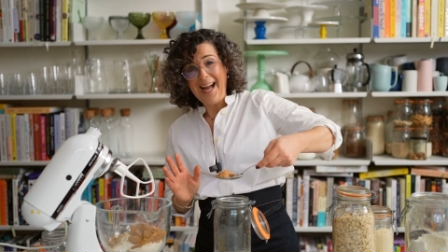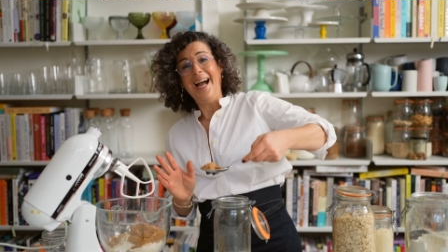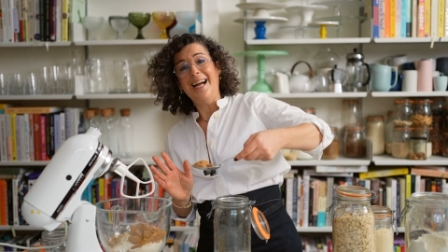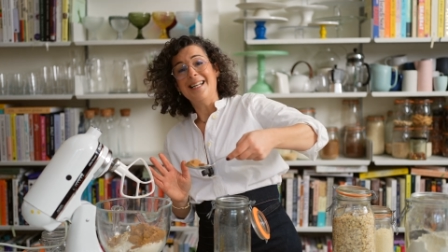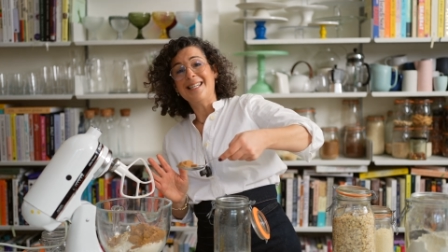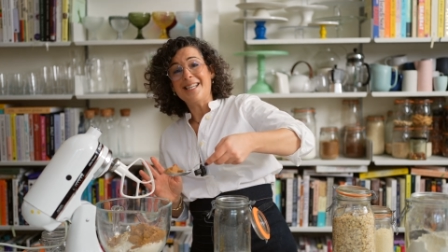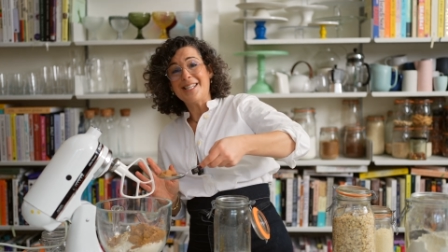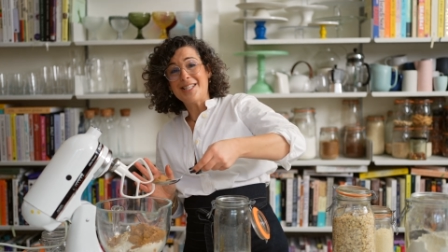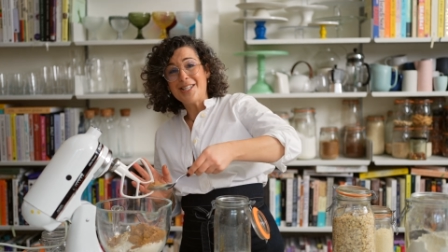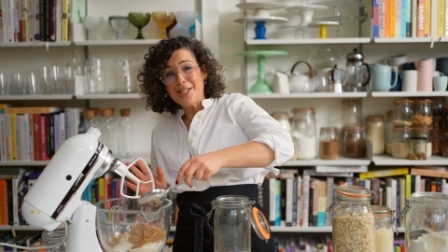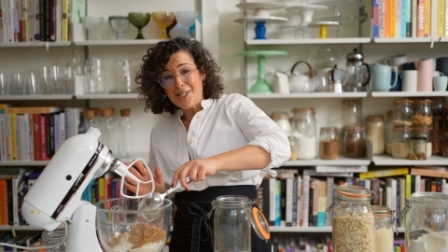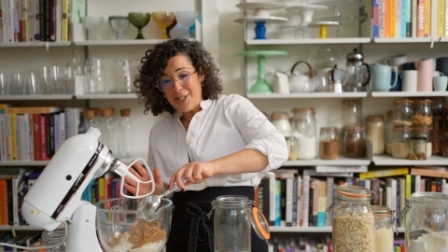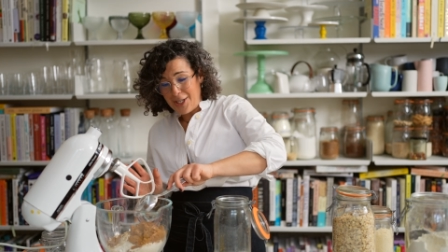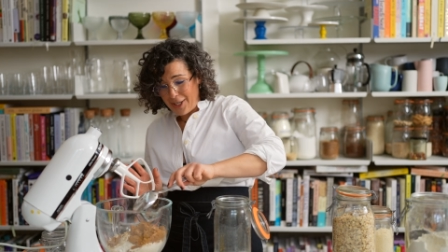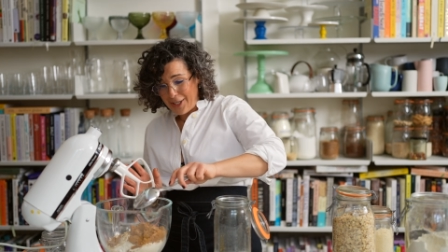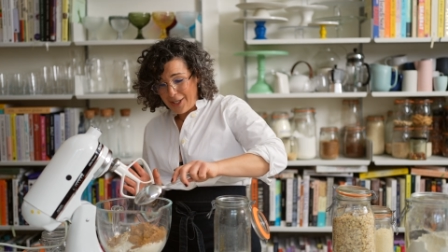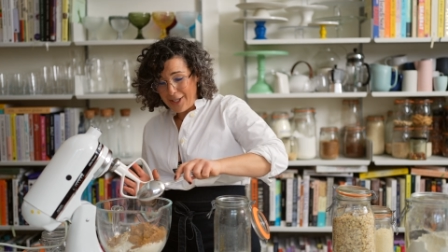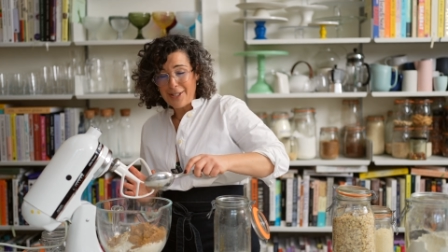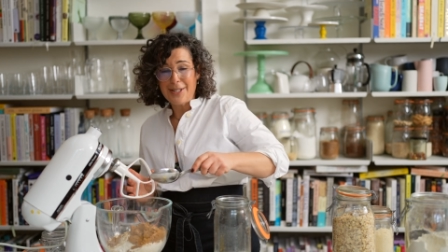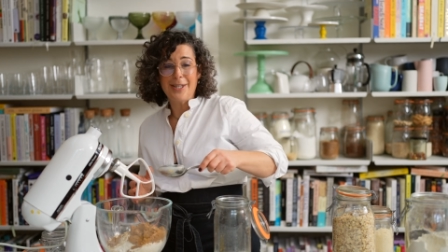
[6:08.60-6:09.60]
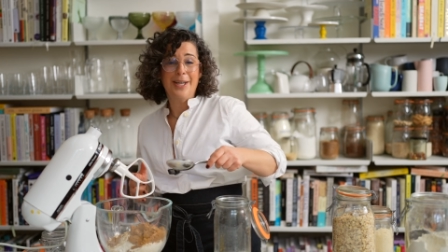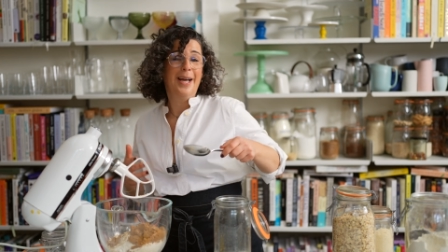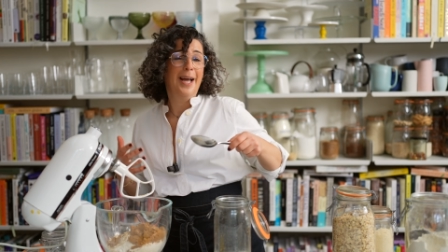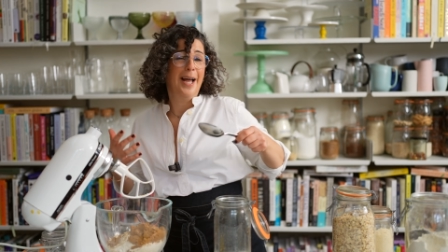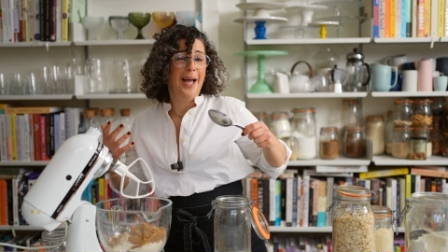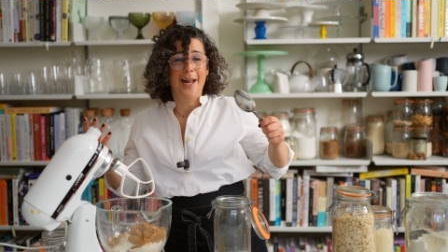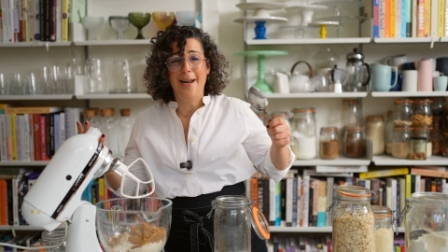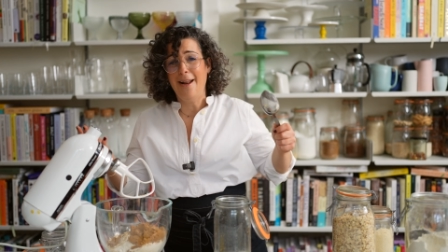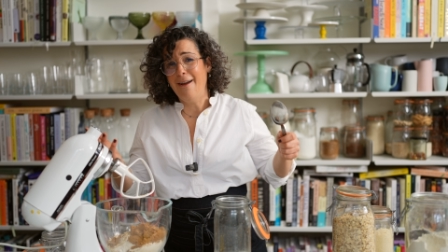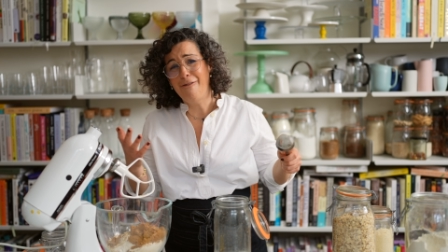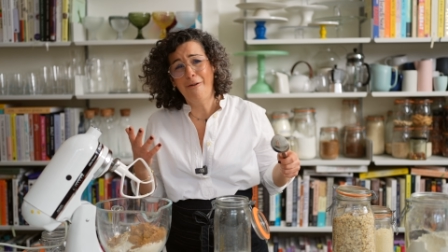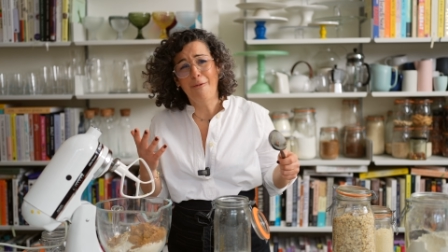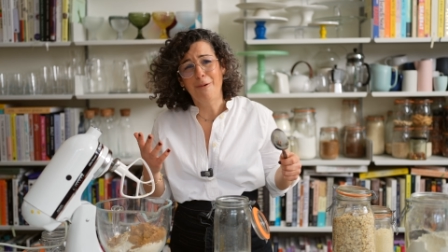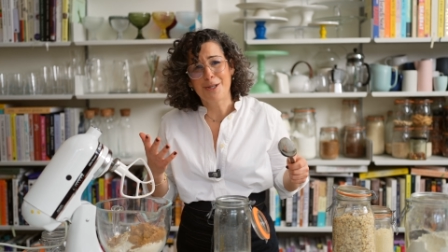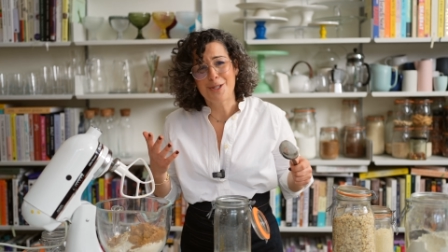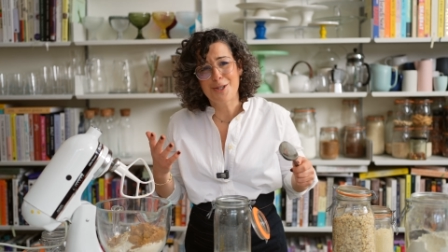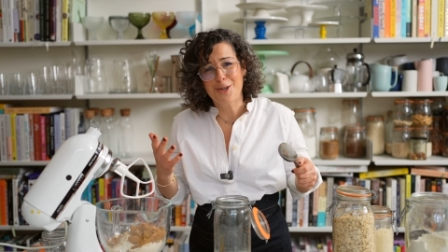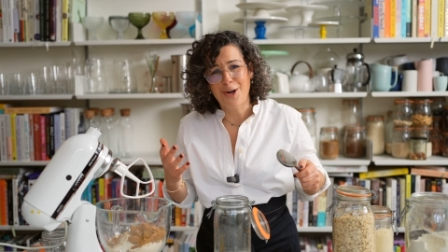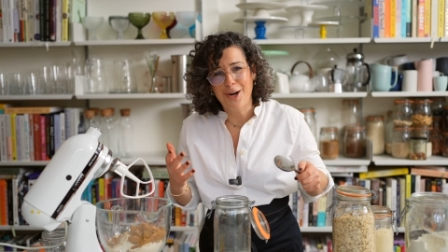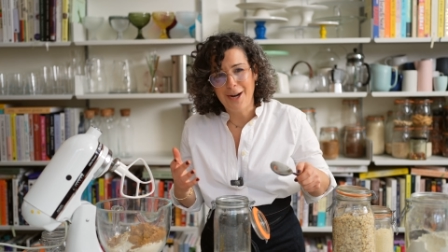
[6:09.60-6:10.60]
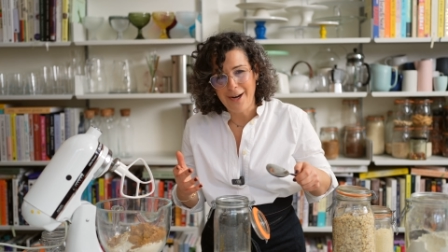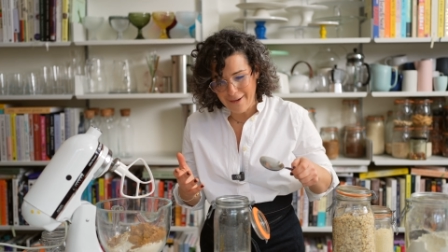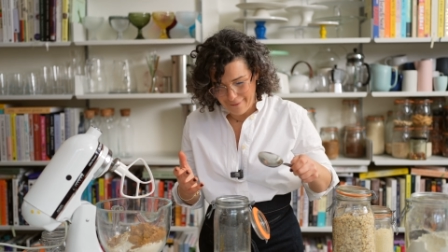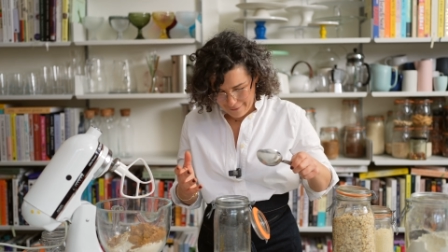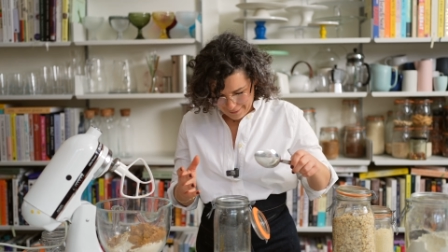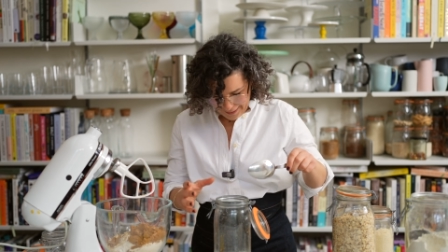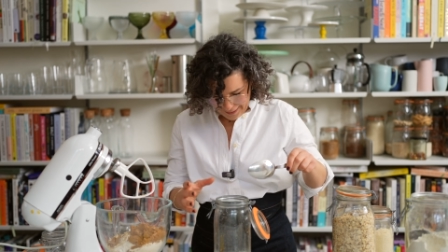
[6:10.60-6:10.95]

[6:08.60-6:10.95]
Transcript: and it's dessert and everyone's got to live a